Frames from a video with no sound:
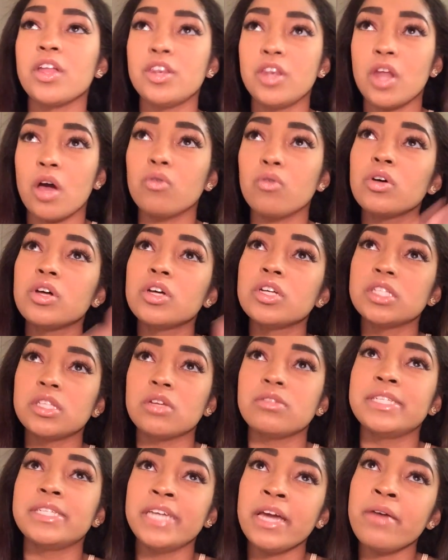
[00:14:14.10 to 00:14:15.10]
No.
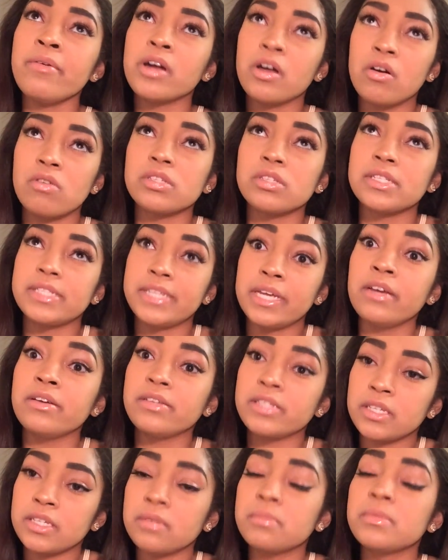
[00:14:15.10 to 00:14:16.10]
So Tiara goes and
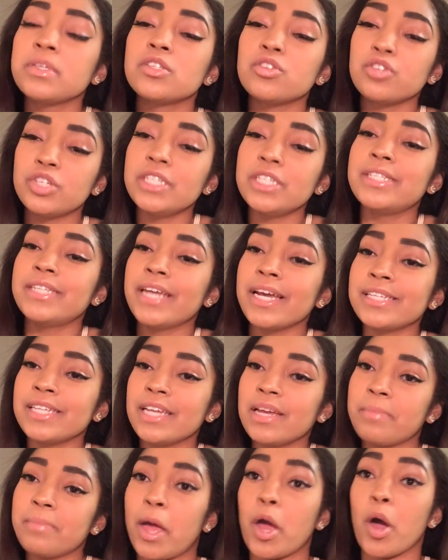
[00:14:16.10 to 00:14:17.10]
tells him. So she's
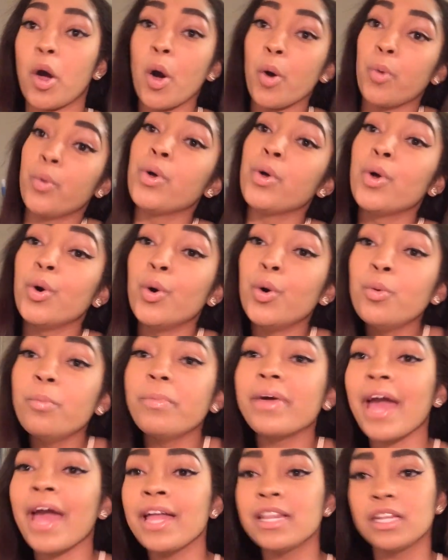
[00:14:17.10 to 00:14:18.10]
texting him like, oh, who
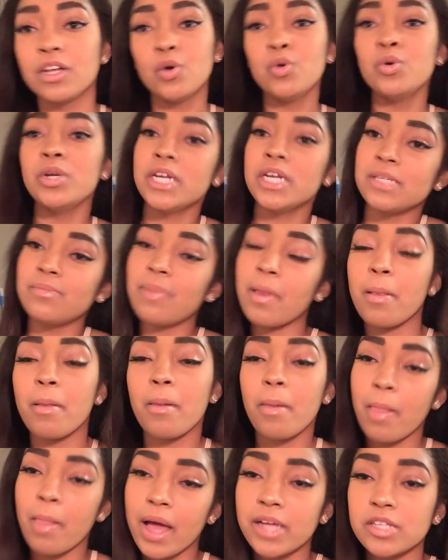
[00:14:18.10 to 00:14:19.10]
Michaela, who this, blah
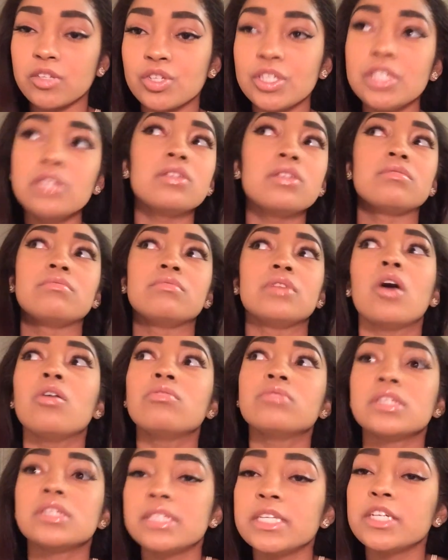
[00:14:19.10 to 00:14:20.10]
blah blah. So she done
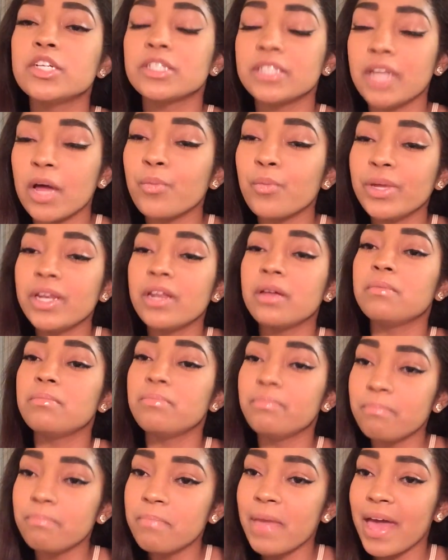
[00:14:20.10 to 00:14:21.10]
told the secret that we
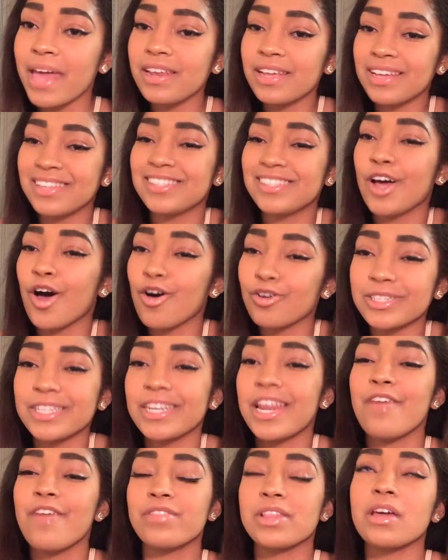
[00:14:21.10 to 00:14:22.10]
done met and talked
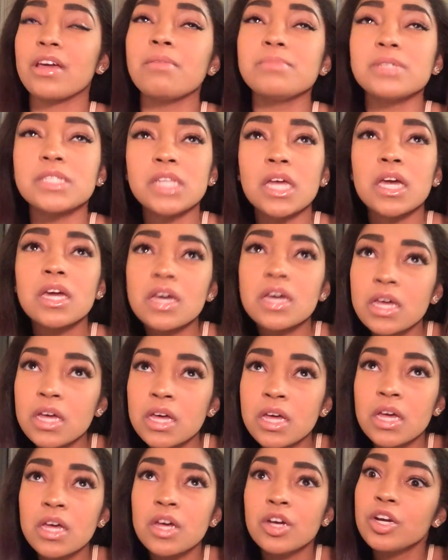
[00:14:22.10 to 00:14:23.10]
and everything. I'm just like,
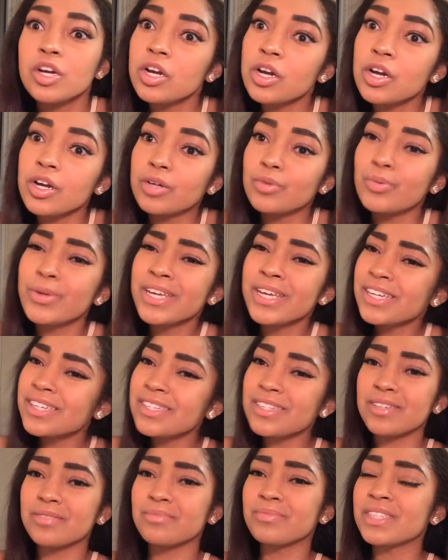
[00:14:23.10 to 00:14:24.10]
girl, we could
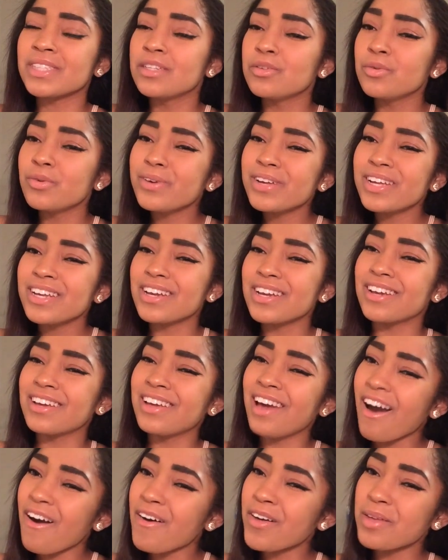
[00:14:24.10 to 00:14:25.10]
have
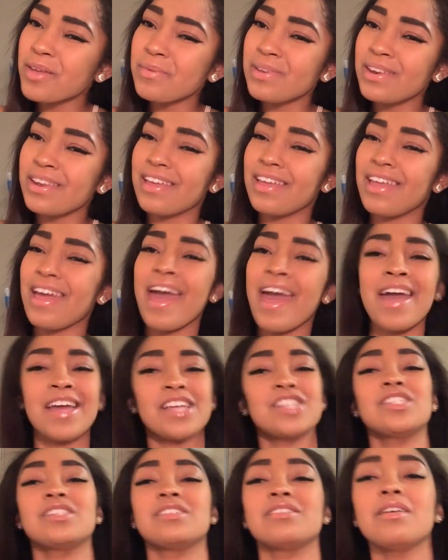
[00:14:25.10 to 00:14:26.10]
caught him in the
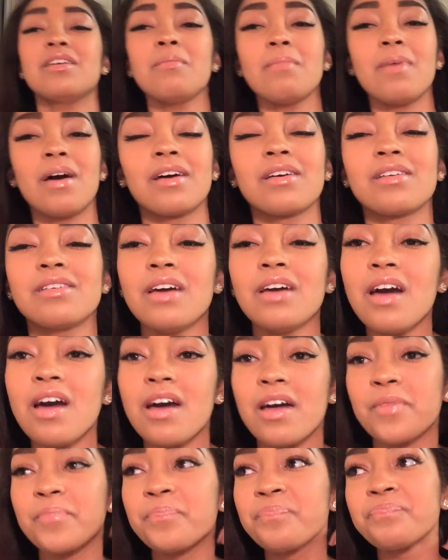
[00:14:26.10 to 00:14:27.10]
action. Oh my
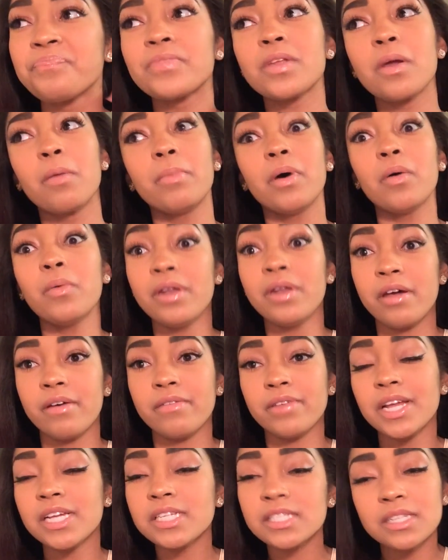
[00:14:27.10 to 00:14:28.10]
god. But
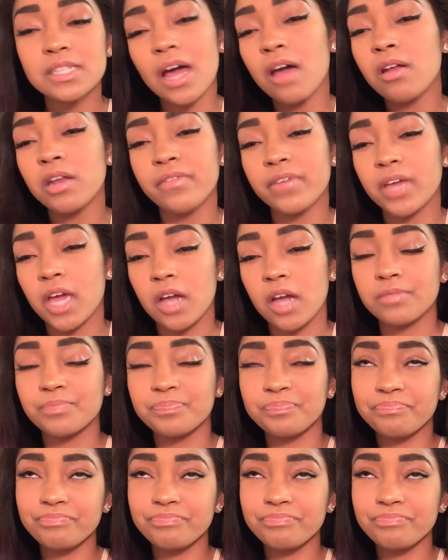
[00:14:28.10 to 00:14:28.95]
whatever, I don't even care.